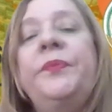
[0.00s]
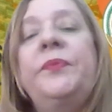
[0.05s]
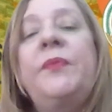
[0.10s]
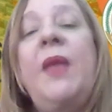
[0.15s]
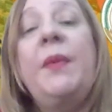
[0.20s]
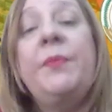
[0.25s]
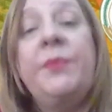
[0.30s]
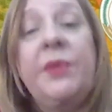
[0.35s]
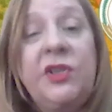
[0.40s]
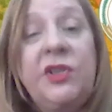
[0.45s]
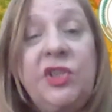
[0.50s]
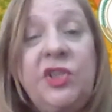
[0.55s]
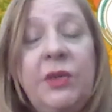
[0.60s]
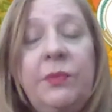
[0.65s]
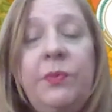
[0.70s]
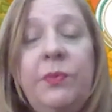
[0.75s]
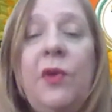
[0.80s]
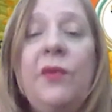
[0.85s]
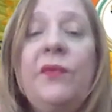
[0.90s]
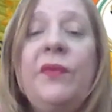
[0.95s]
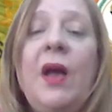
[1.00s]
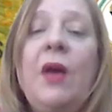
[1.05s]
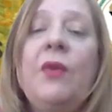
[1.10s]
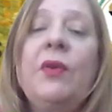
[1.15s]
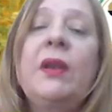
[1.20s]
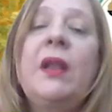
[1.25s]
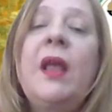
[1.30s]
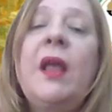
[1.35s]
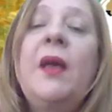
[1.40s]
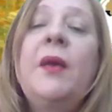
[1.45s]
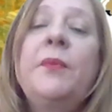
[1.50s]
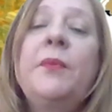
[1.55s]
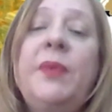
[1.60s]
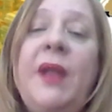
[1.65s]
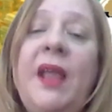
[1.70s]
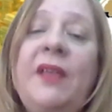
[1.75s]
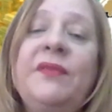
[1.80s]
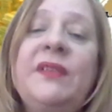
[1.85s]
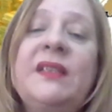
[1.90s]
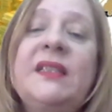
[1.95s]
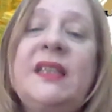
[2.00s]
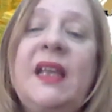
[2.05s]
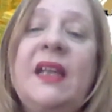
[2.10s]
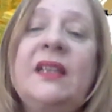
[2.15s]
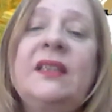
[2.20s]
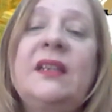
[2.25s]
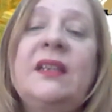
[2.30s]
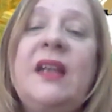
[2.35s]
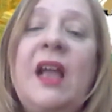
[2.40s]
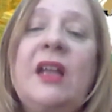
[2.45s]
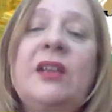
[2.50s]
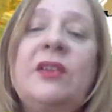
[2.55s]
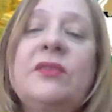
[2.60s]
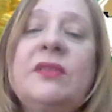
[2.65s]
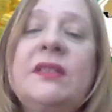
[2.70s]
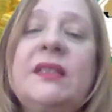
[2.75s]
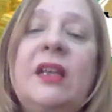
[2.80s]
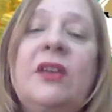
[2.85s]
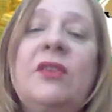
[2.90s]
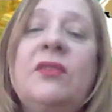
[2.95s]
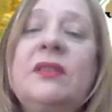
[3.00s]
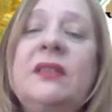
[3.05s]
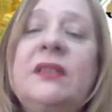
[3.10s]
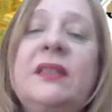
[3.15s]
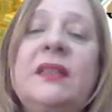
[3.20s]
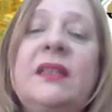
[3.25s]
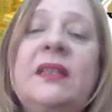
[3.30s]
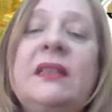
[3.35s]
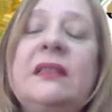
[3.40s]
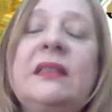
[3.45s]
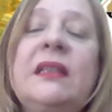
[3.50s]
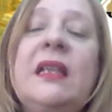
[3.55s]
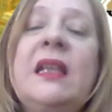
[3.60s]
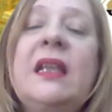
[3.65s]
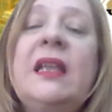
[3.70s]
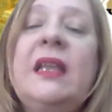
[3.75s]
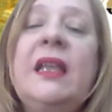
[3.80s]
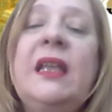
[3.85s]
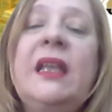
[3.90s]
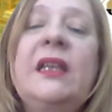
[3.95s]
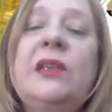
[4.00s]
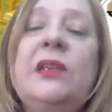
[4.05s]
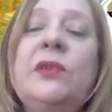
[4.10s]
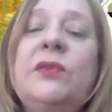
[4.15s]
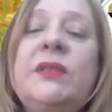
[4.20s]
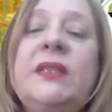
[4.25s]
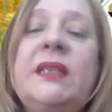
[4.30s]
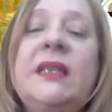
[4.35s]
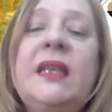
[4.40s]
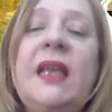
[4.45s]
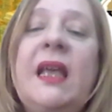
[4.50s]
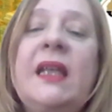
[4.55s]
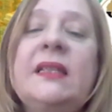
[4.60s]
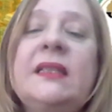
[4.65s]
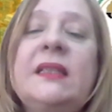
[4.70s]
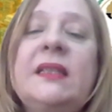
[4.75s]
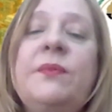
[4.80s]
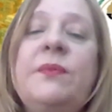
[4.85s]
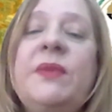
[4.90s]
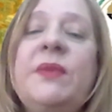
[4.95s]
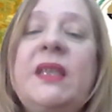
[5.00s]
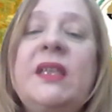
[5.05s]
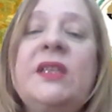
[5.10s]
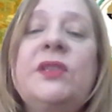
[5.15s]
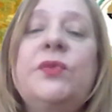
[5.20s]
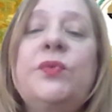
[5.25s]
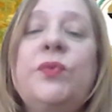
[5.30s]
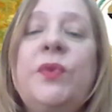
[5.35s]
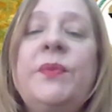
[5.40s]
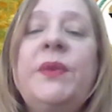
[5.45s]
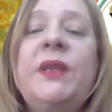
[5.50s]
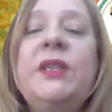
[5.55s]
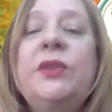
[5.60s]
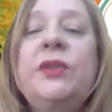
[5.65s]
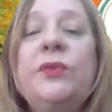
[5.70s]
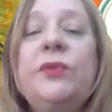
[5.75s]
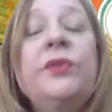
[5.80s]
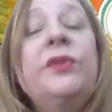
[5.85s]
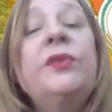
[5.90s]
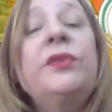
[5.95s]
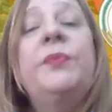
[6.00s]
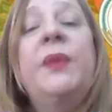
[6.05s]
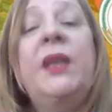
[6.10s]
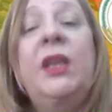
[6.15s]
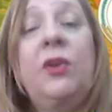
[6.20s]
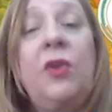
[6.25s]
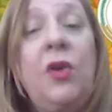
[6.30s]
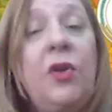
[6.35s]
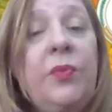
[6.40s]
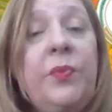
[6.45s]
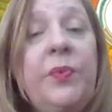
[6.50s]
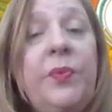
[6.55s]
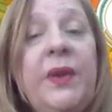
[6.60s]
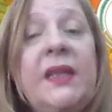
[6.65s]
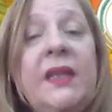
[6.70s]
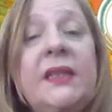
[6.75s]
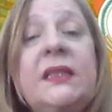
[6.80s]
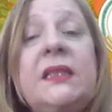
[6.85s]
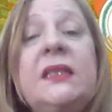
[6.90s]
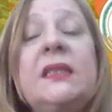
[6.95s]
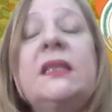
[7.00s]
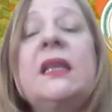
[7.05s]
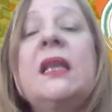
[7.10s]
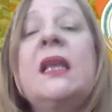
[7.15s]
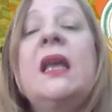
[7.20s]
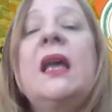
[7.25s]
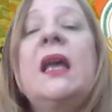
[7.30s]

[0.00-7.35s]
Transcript: membership of our private sector across the continent, including SMEs, women, youth, big corporates